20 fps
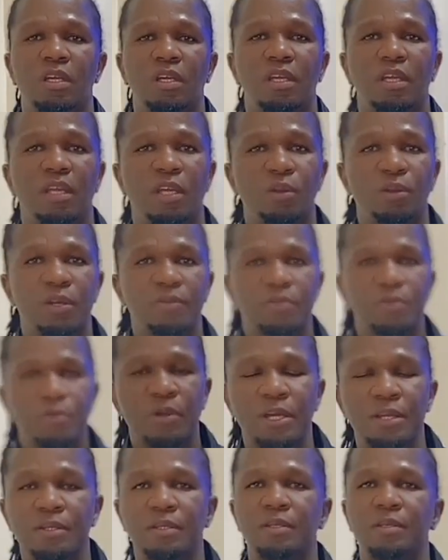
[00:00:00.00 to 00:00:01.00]
Hello
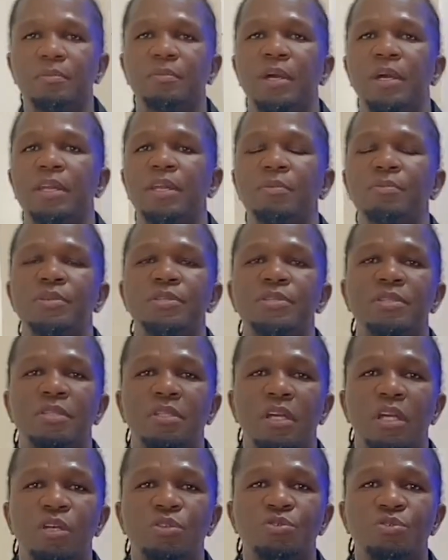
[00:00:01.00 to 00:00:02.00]
everyone, my name
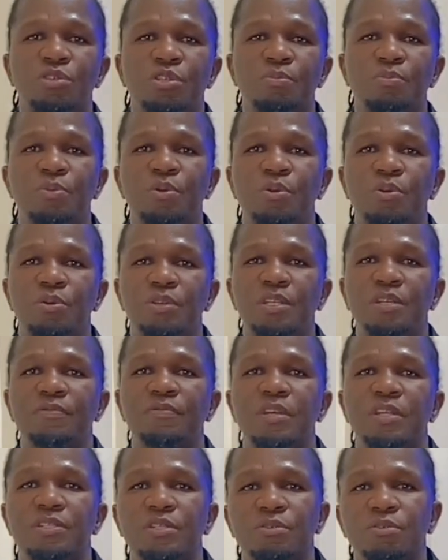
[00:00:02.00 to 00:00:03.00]
is Kagiso, Dipholo, the
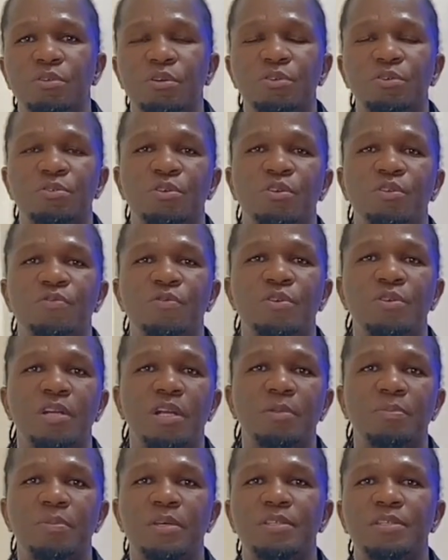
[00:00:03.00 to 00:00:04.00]
infection control
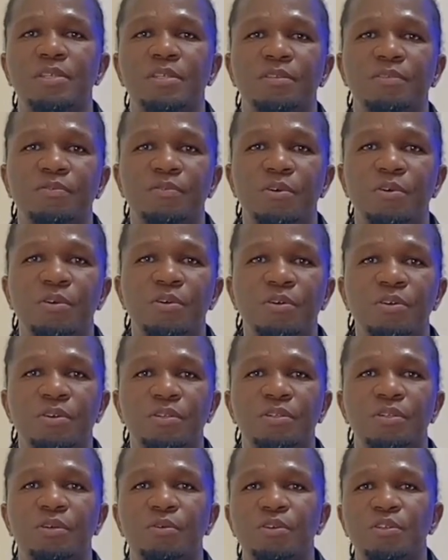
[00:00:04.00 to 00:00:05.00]
focal person
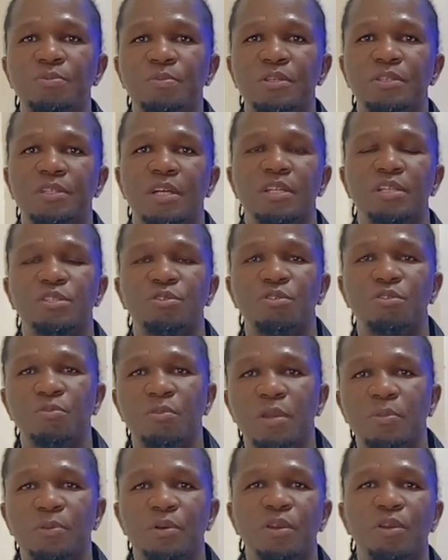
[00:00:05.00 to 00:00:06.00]
for the hospital,
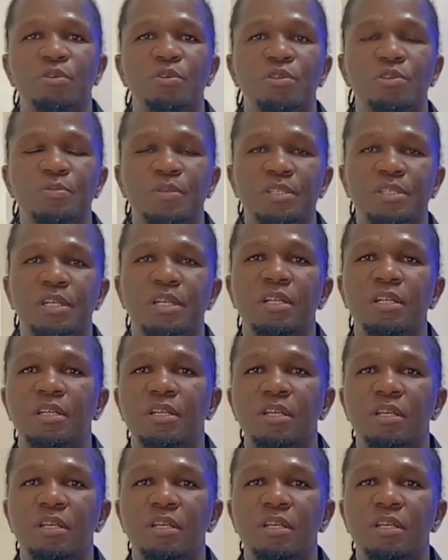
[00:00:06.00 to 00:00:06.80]
Sekgoma Hospital.